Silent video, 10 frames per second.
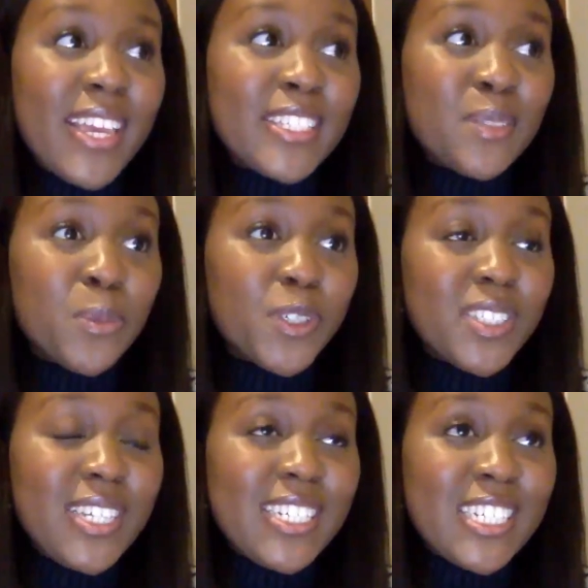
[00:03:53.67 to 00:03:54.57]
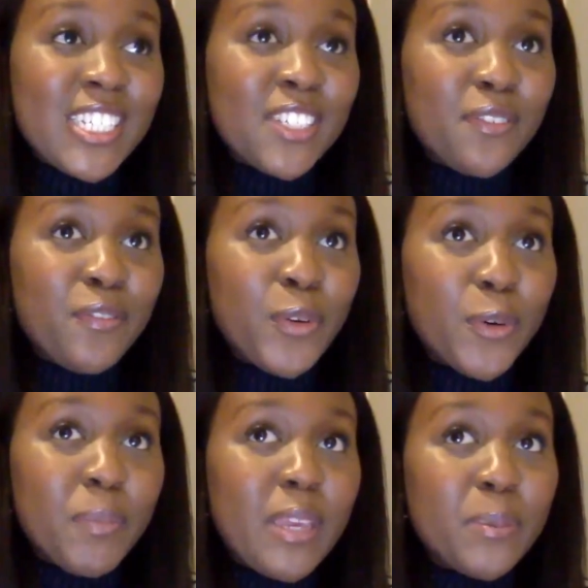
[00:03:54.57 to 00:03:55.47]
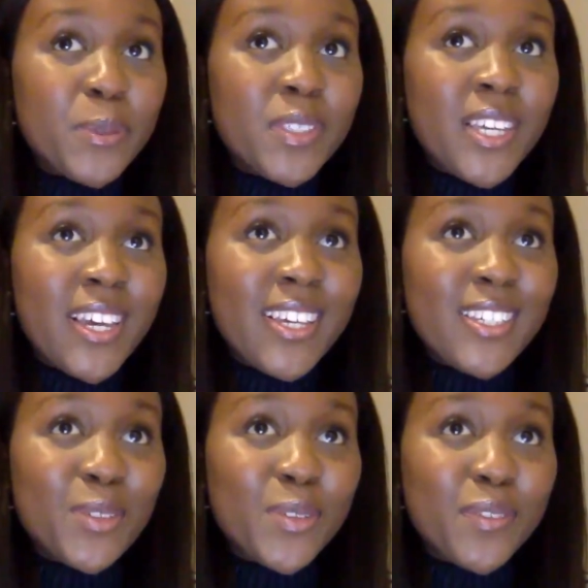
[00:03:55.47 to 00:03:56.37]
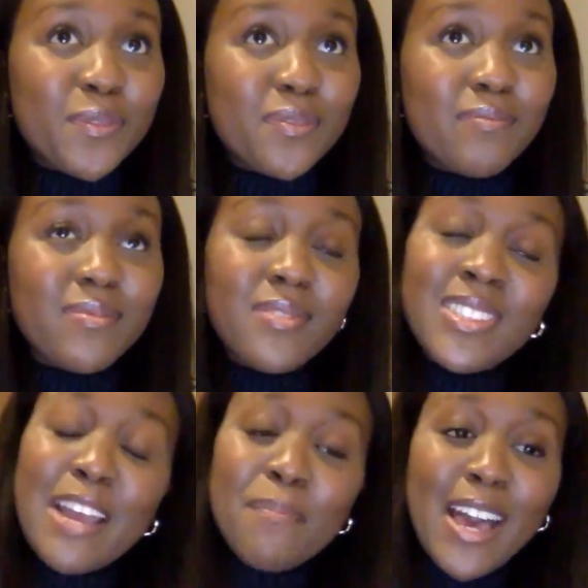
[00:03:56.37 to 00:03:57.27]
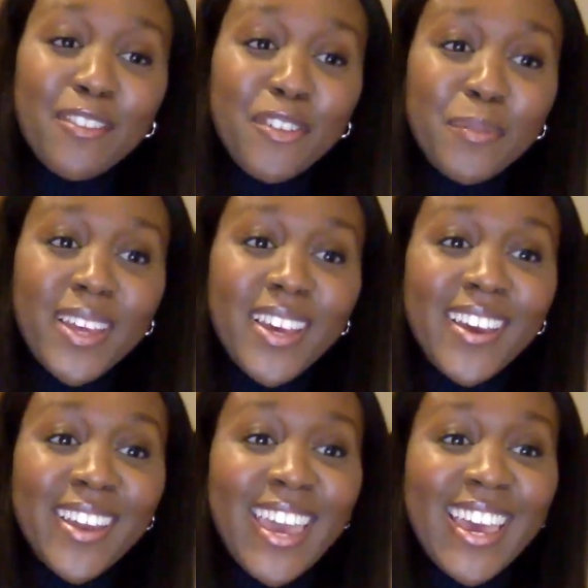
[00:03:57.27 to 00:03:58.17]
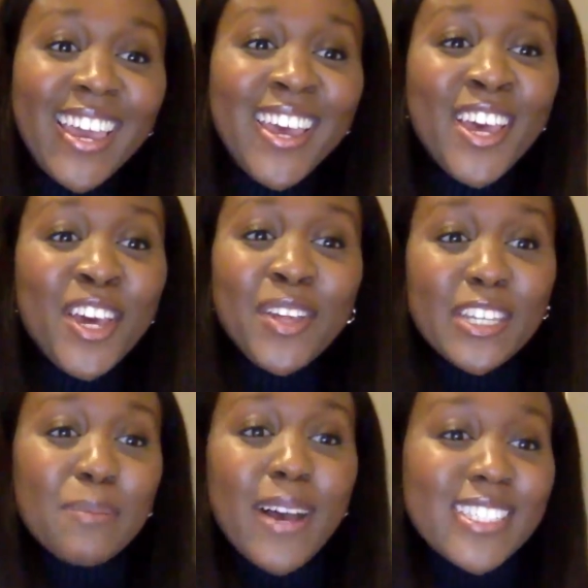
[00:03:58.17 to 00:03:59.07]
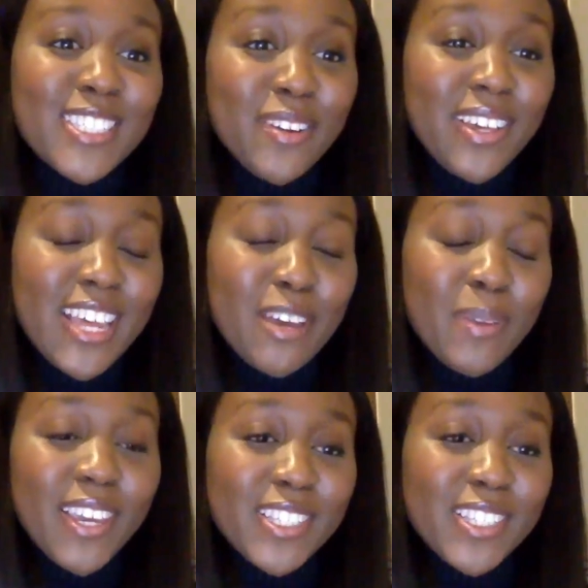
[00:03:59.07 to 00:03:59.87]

is what's needed for people to sort of step back from that, okay, this person's only there